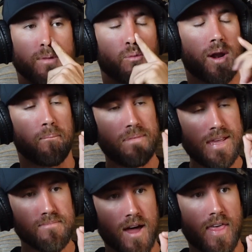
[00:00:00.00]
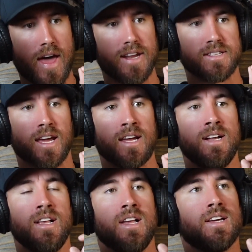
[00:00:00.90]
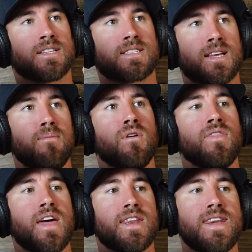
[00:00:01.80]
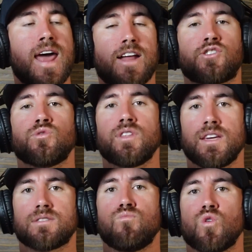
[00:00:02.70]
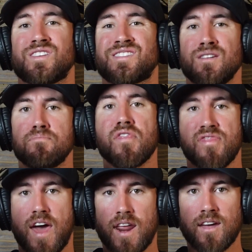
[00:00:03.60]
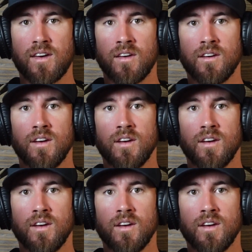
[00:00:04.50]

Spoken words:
And what I mean by that is, like, someone that naturally is more sympathetic